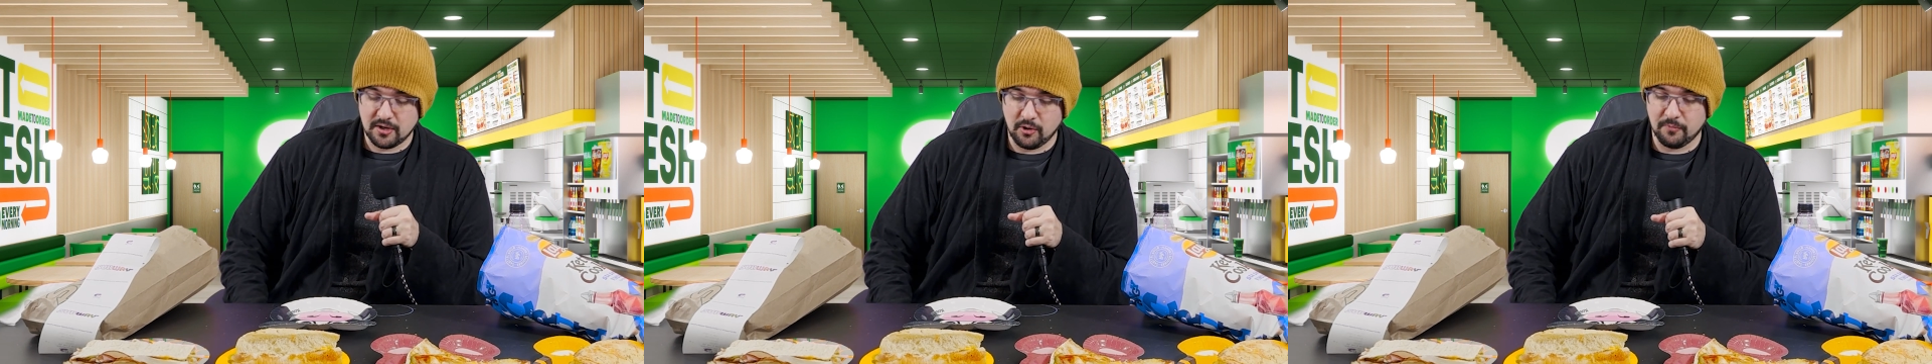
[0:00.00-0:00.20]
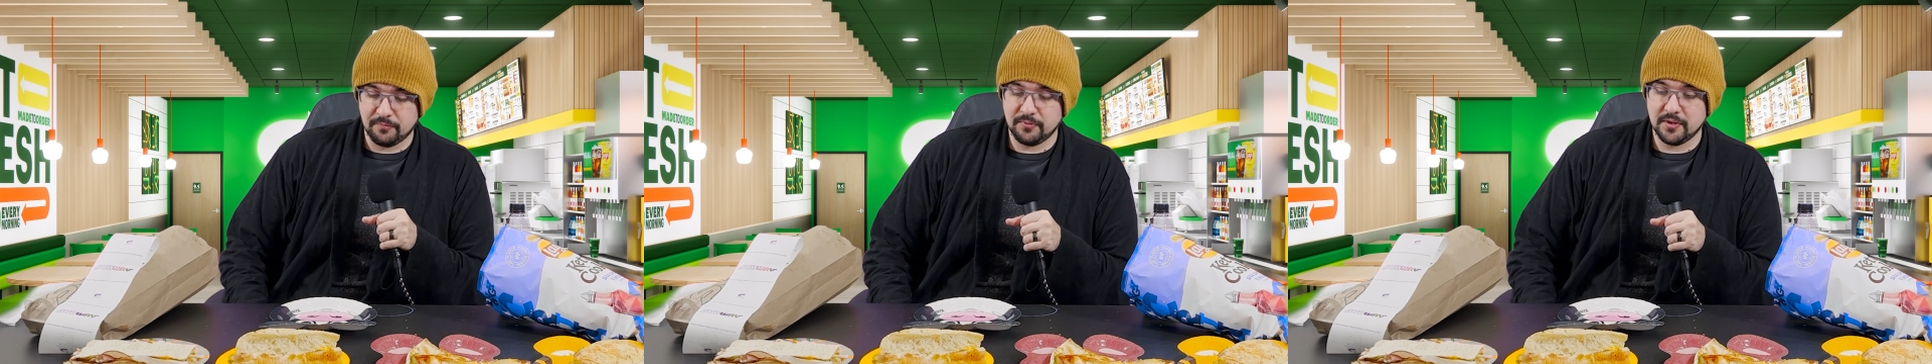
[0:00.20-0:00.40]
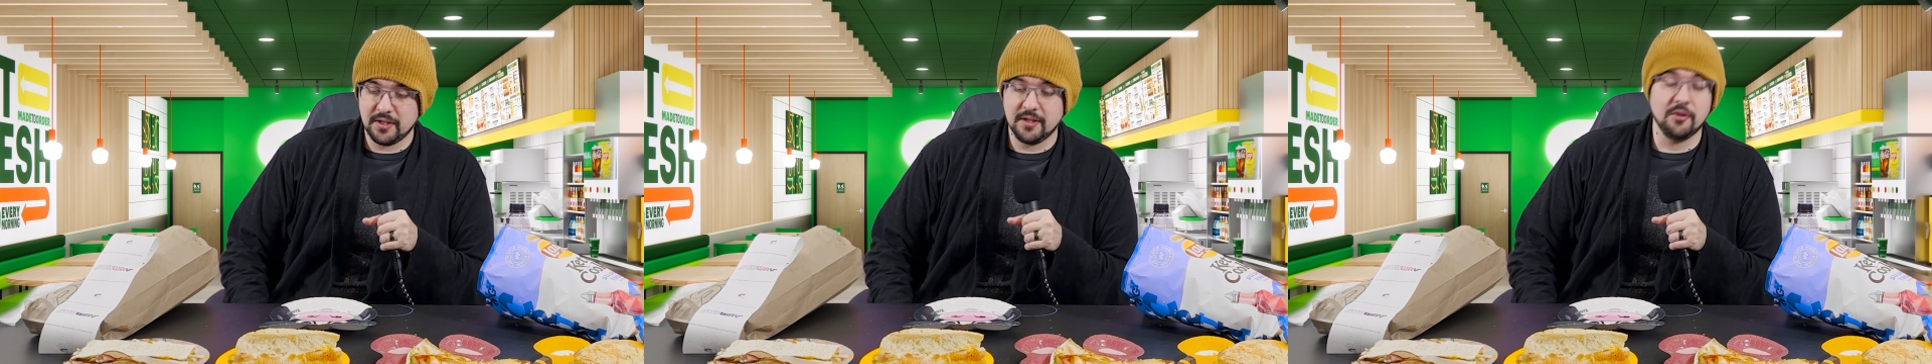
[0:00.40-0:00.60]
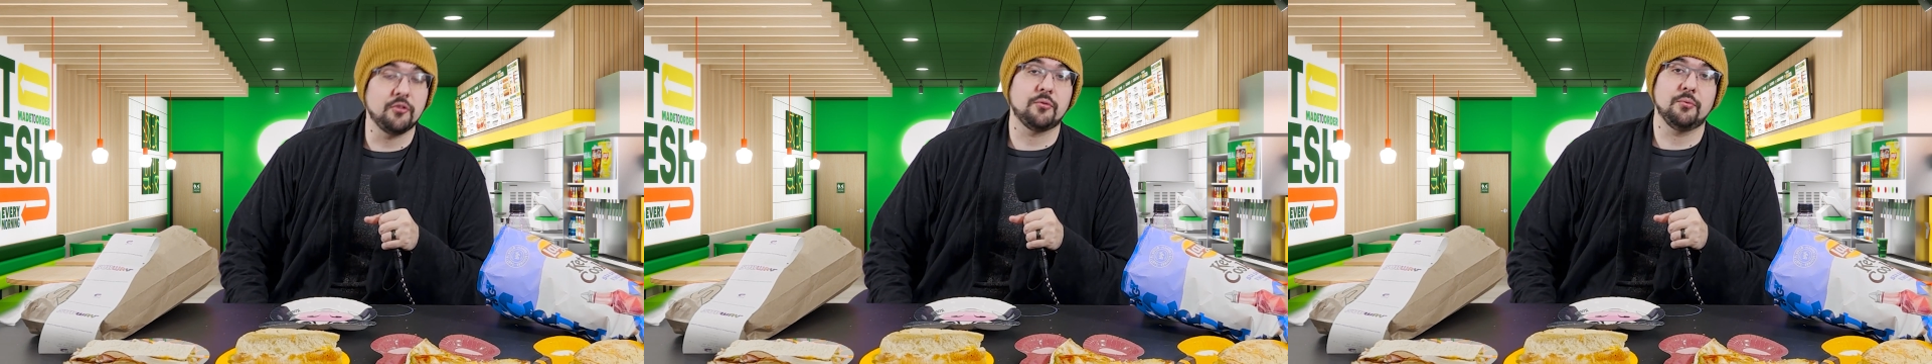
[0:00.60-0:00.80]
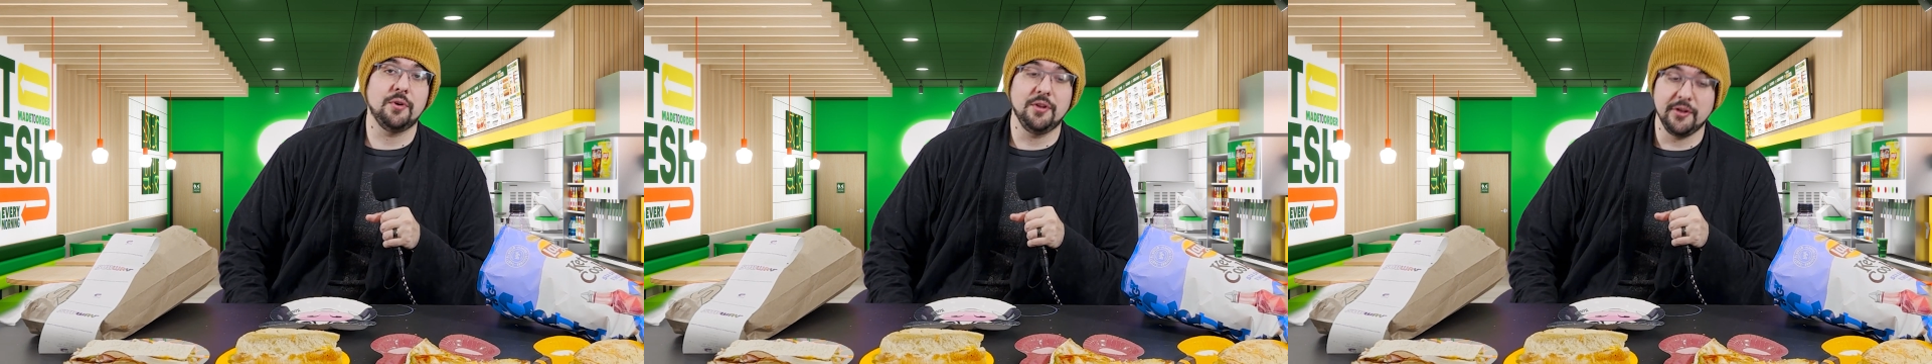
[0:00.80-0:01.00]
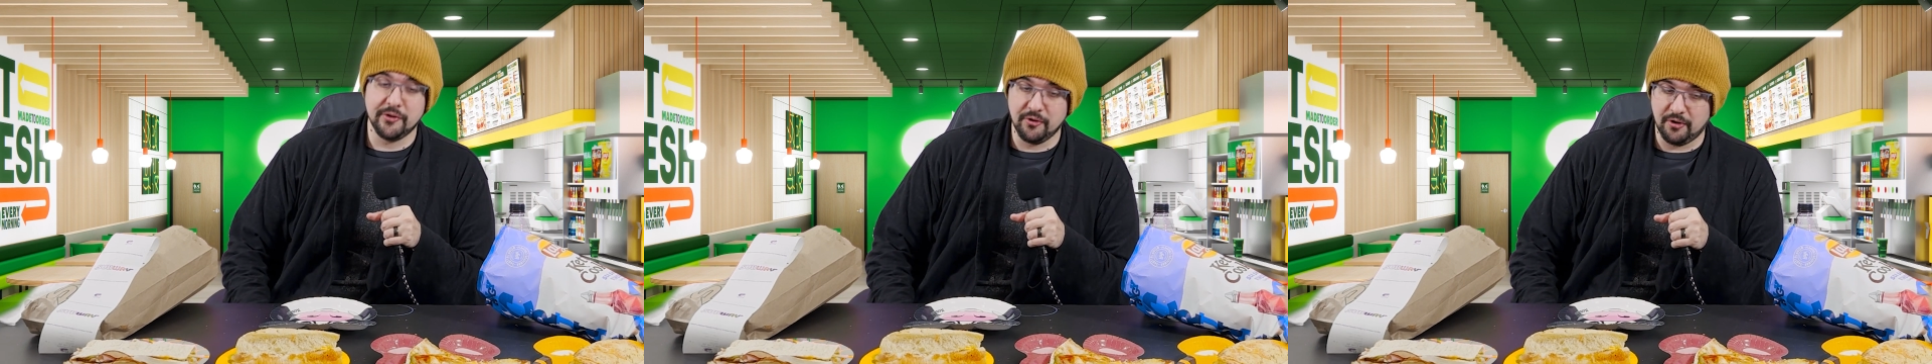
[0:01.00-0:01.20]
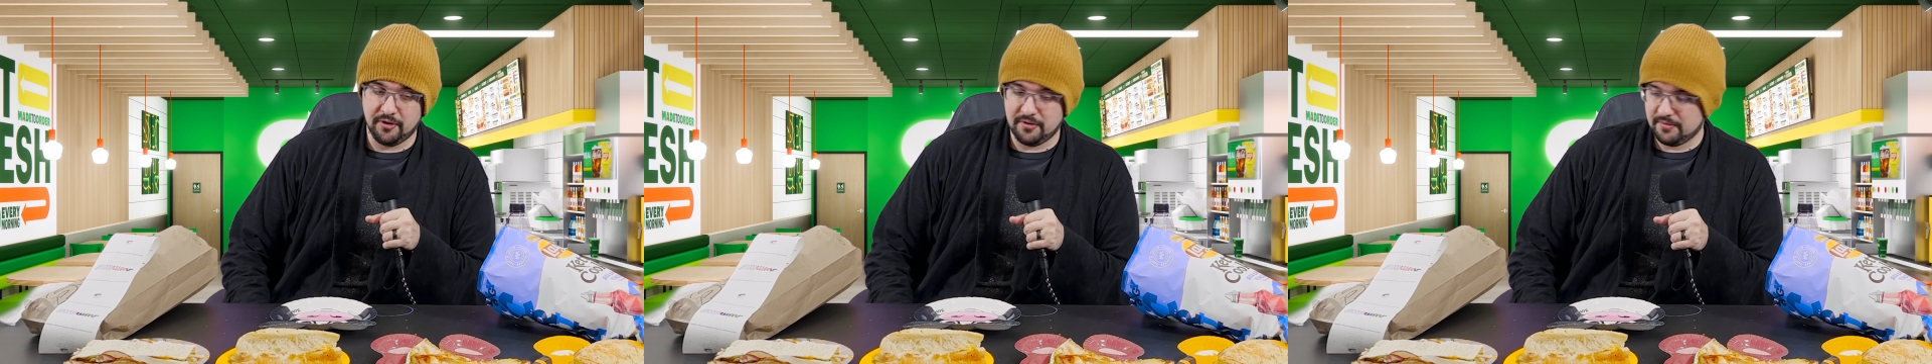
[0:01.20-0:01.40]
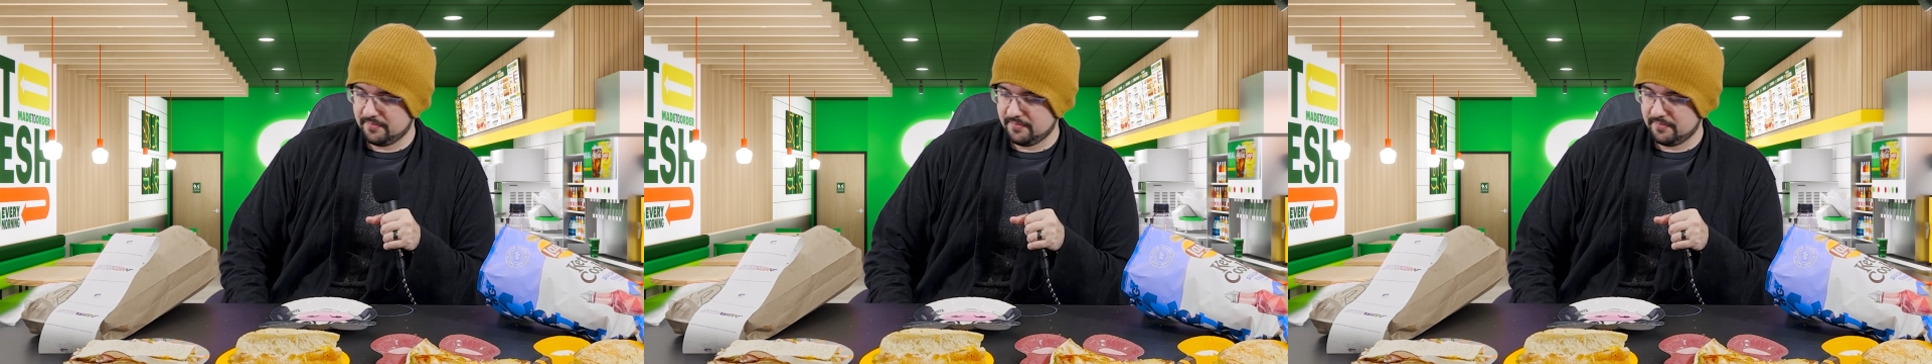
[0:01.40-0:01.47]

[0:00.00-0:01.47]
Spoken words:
Hopefully it is really good.